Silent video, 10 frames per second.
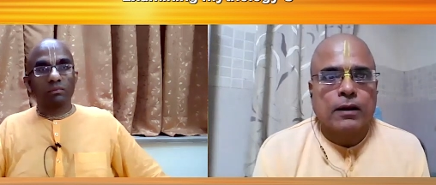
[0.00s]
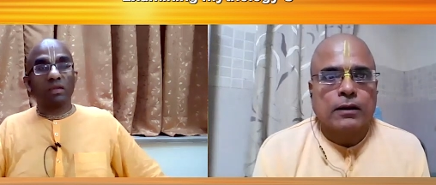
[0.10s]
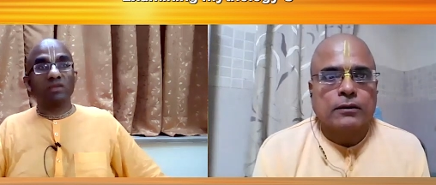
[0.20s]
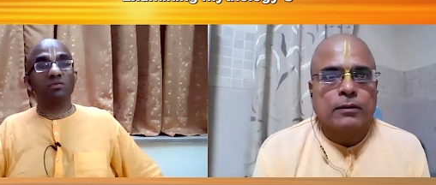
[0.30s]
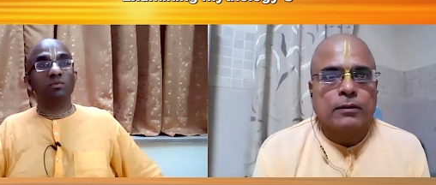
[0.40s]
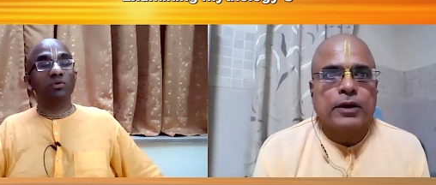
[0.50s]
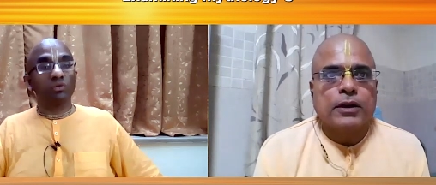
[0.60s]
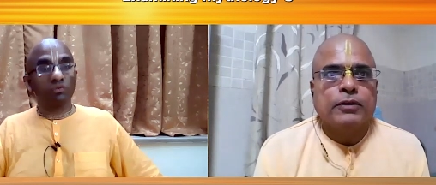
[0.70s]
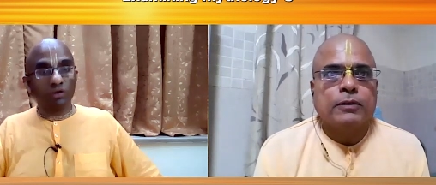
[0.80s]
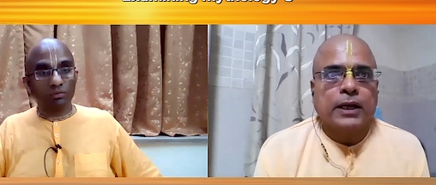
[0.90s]
Speaker 1: That's
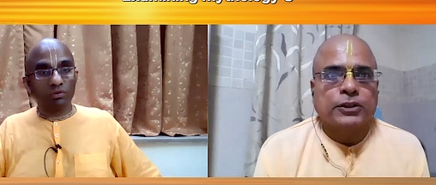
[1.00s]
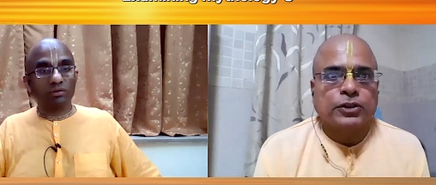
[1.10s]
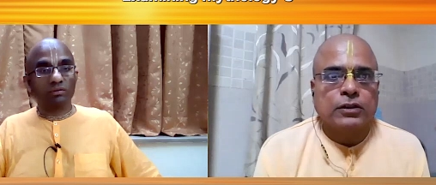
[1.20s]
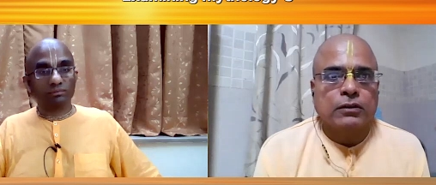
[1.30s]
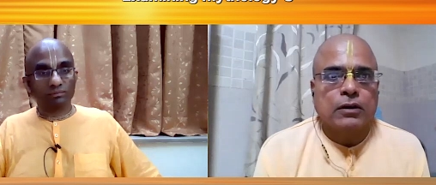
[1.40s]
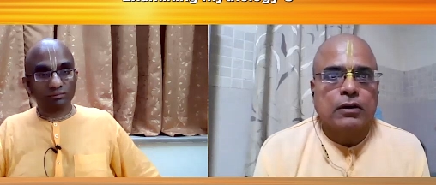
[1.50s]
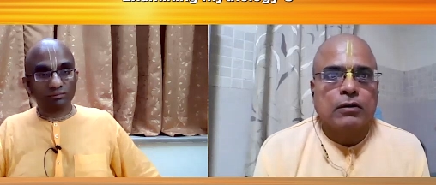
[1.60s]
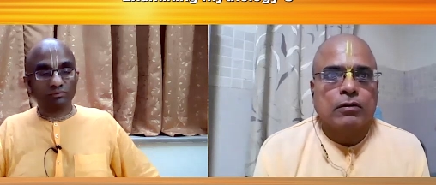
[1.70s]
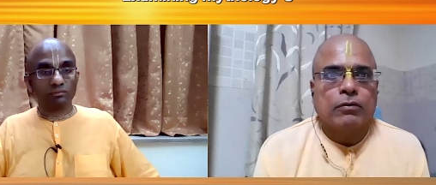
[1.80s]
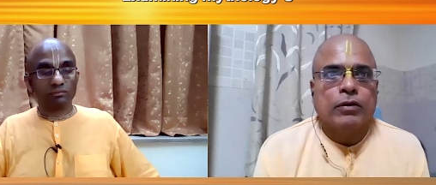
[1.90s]
somebody true. with passion
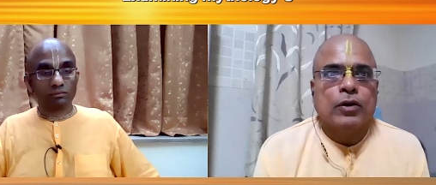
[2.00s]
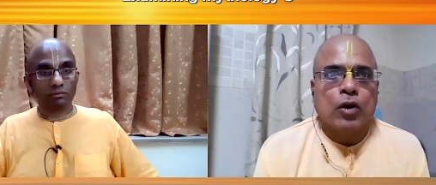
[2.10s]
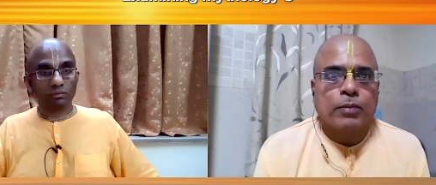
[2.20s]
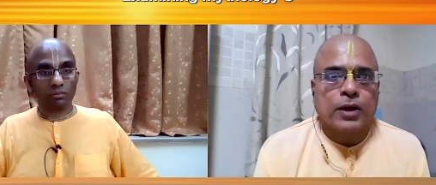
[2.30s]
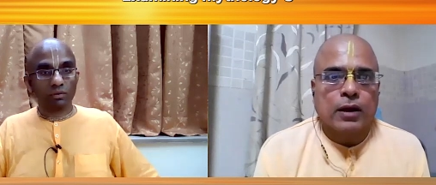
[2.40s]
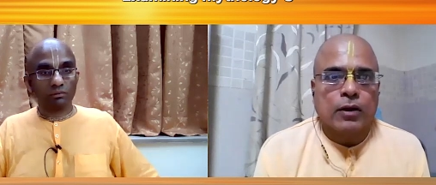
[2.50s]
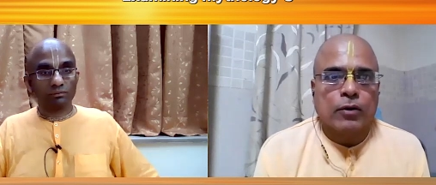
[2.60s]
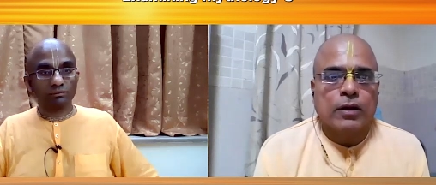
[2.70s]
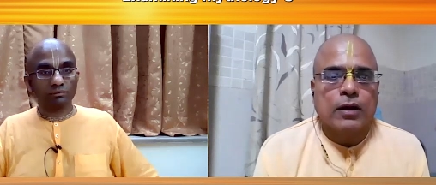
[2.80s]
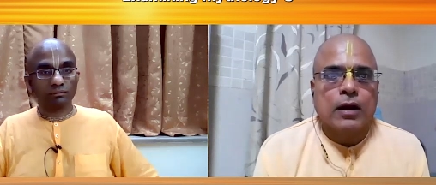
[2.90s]
will not be
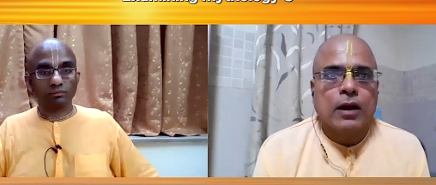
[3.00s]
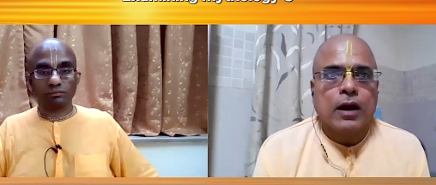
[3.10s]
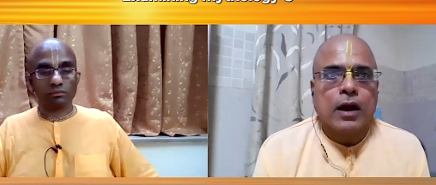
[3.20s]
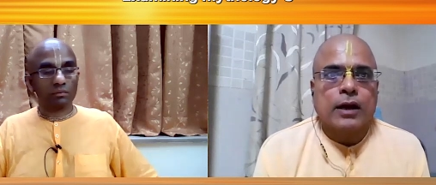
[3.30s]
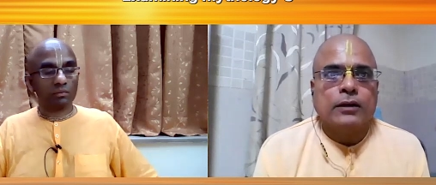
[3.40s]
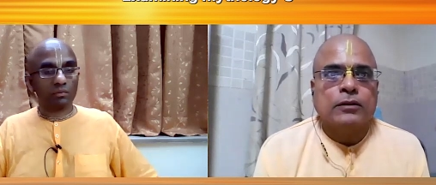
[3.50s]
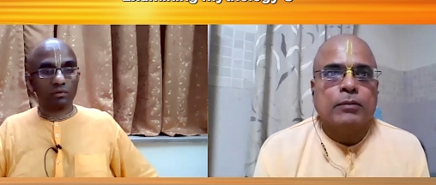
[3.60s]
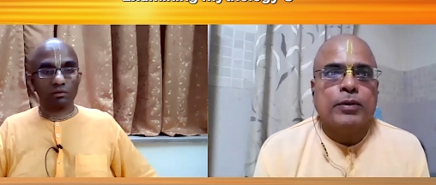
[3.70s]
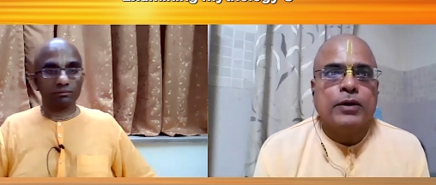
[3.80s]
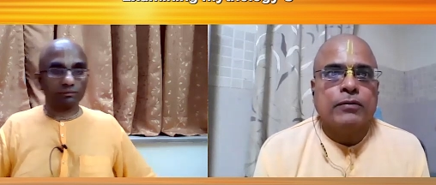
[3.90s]
allowed, and
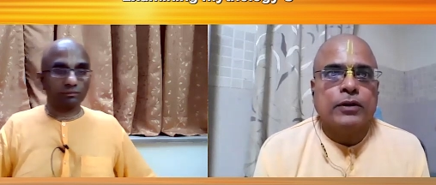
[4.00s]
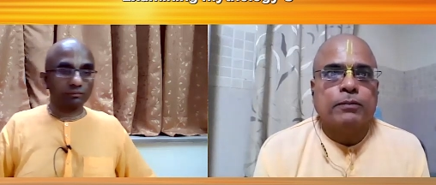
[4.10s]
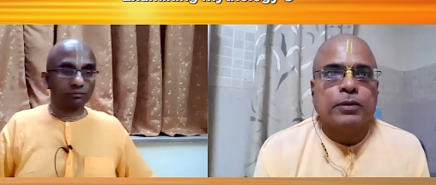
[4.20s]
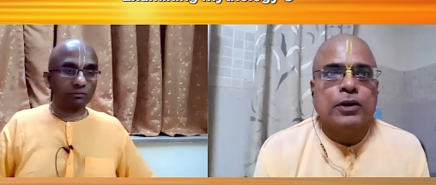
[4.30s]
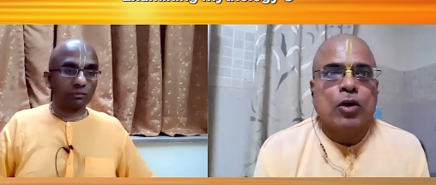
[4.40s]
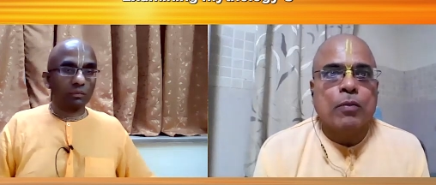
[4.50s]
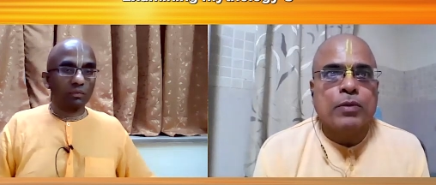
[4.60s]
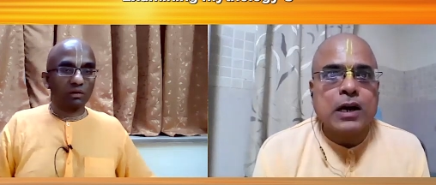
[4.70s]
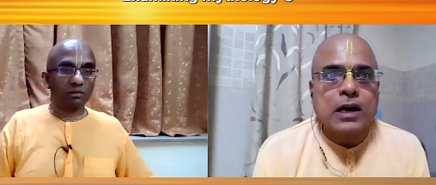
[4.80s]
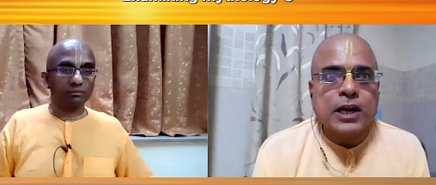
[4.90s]
somebody with
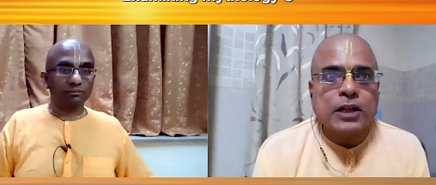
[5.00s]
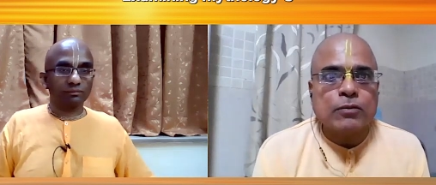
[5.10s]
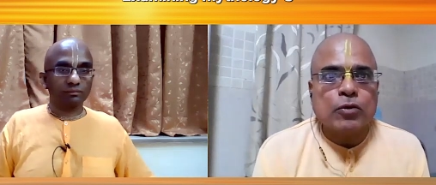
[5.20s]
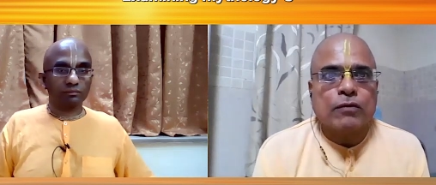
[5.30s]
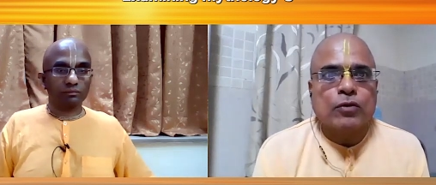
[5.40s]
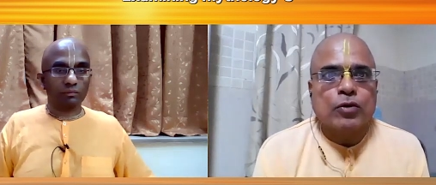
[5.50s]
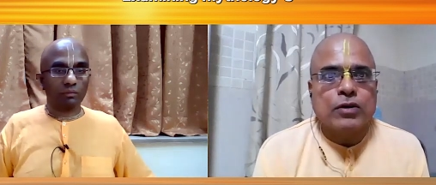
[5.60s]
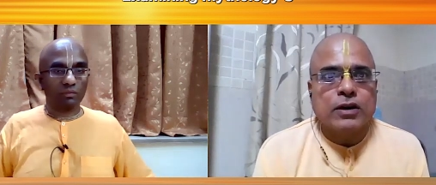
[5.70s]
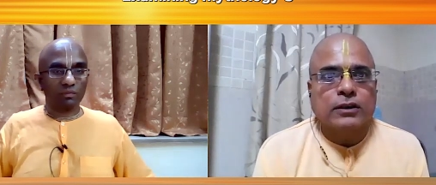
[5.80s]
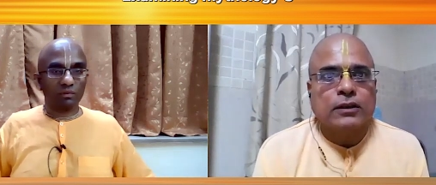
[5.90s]
predominantly in the mode of
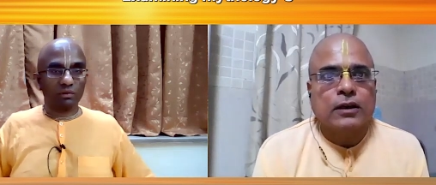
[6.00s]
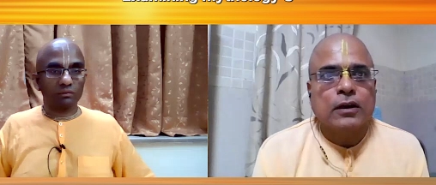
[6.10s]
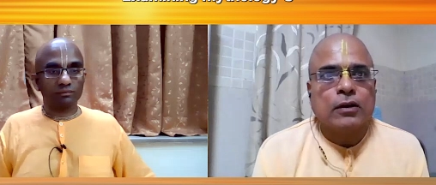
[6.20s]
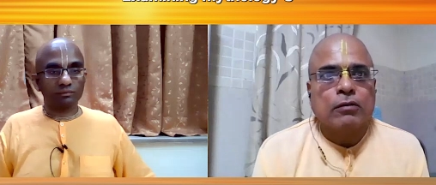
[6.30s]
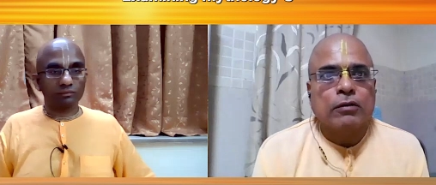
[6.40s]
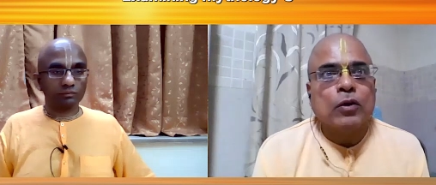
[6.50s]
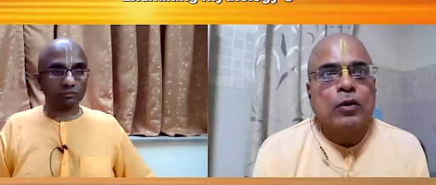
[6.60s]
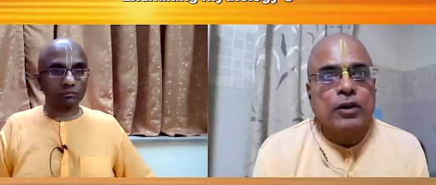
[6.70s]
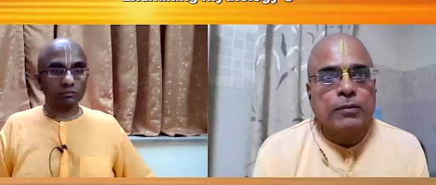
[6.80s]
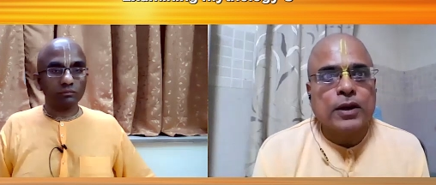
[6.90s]
goodness
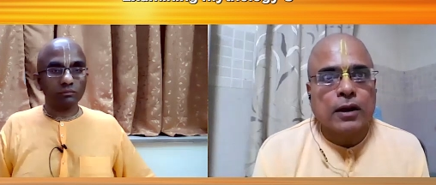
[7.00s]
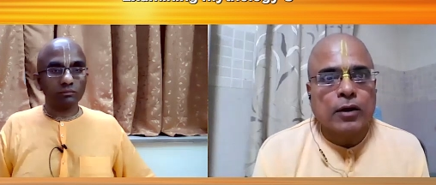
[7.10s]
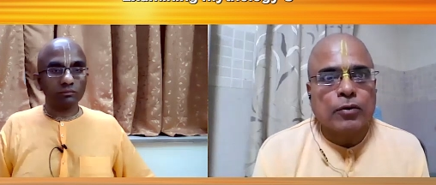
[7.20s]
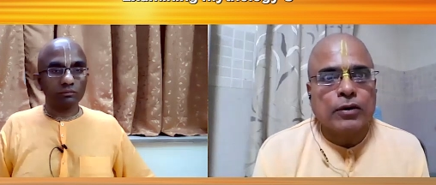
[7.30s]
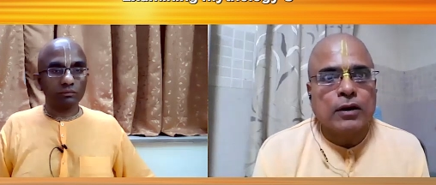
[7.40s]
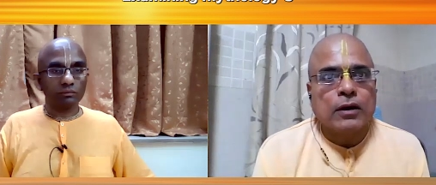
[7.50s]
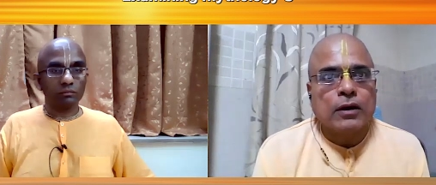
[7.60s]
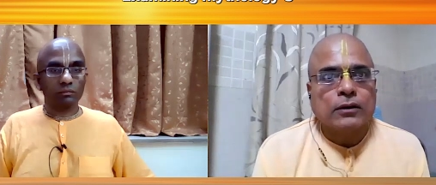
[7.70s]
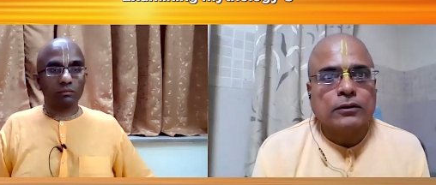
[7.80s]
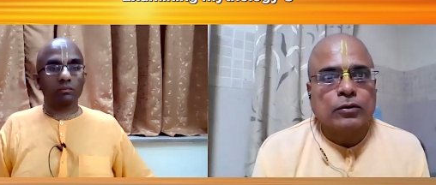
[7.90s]
will only be allowed.
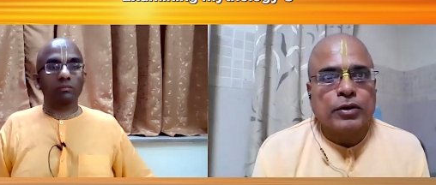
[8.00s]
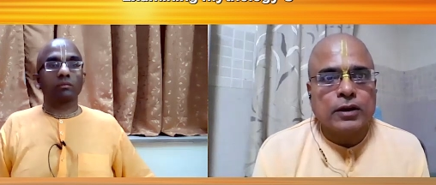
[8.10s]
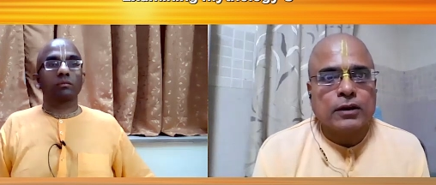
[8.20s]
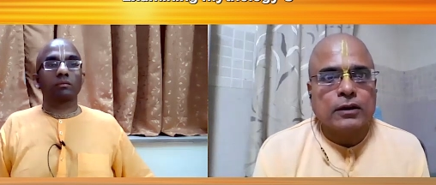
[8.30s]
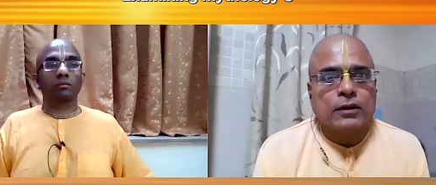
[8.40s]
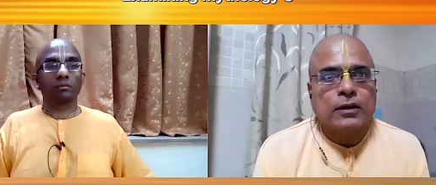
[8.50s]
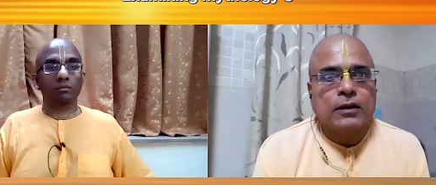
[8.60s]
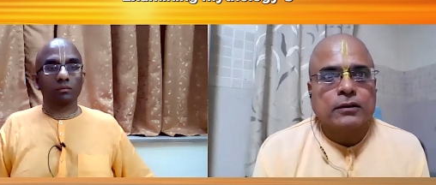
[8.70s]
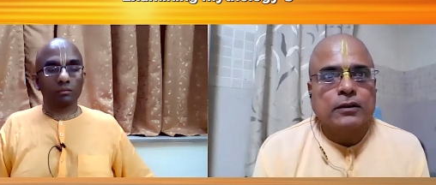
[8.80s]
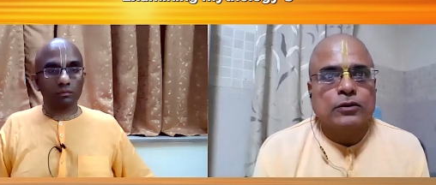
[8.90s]
So here,
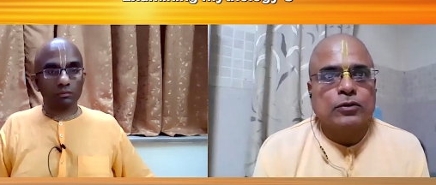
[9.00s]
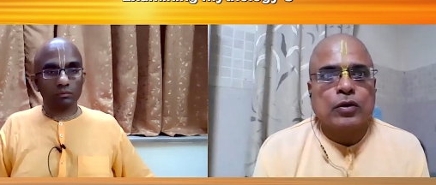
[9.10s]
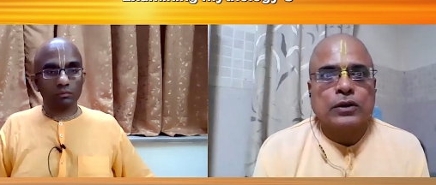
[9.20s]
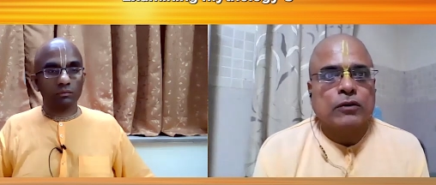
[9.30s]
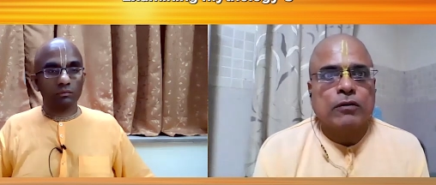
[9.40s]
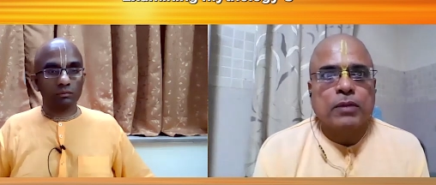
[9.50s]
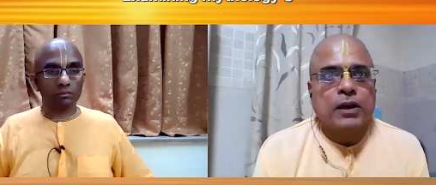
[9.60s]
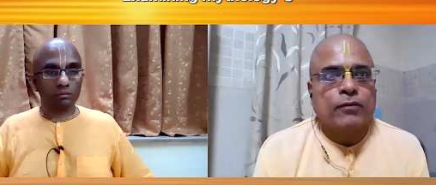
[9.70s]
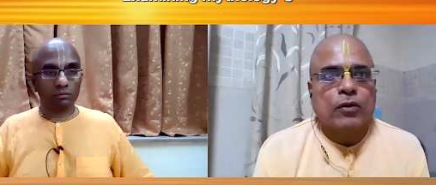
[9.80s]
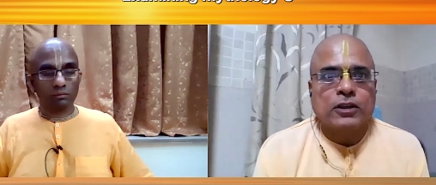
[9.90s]
there is no question of
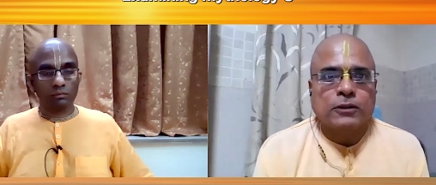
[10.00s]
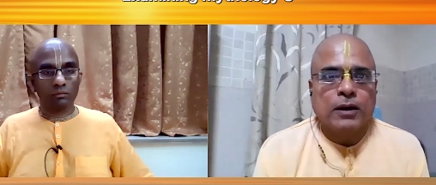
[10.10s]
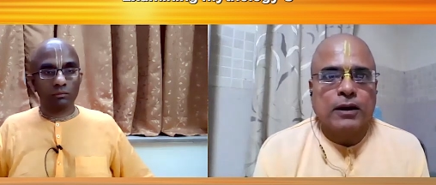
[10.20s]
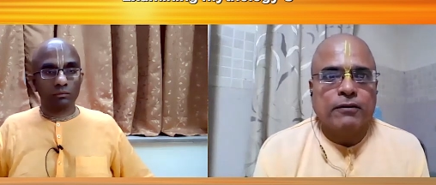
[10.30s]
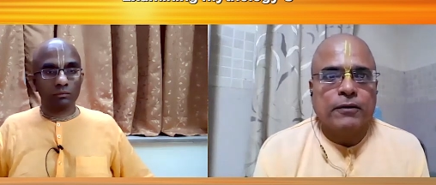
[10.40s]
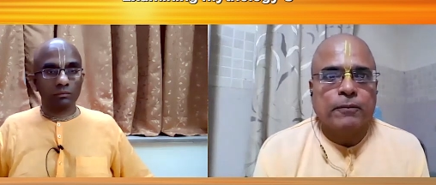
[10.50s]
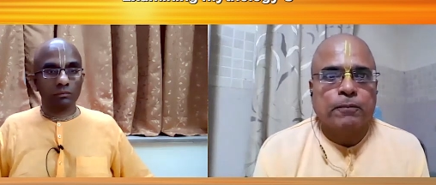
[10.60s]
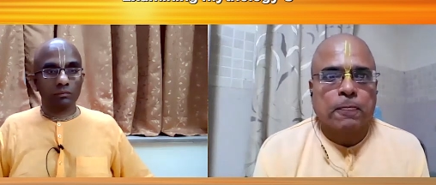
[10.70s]
belief or disbelief.